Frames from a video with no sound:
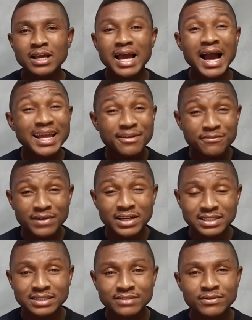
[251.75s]
and
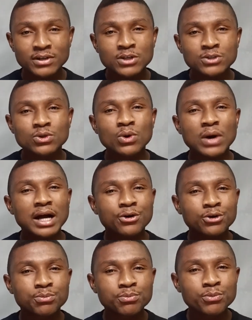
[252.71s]
effective. So I
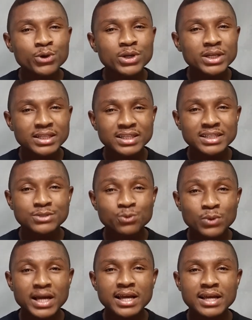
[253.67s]
could put it this
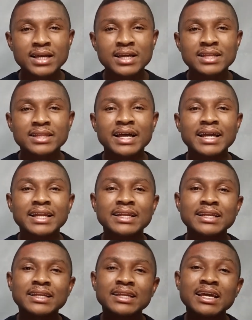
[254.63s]
way,
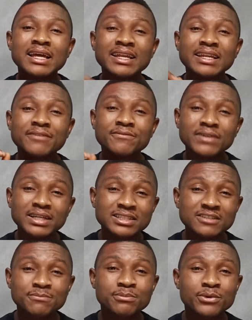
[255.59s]
that an
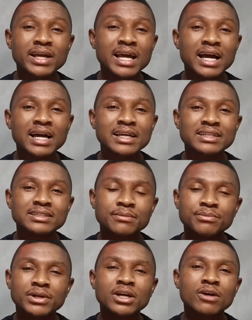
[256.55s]
effective prayer is a
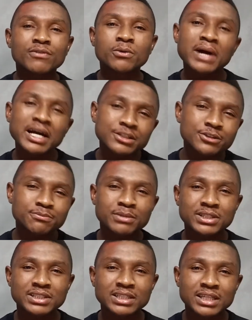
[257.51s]
prayer of a righteous
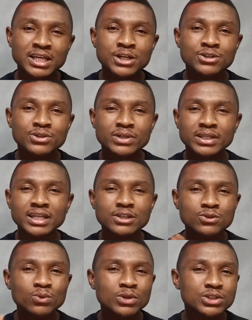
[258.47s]
person. So the
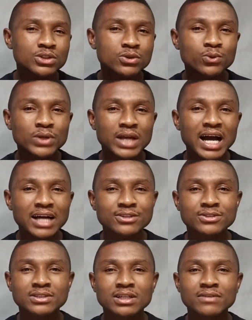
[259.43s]
next question you would ask
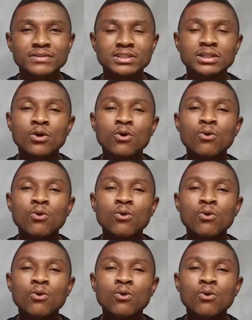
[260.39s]
yourself is,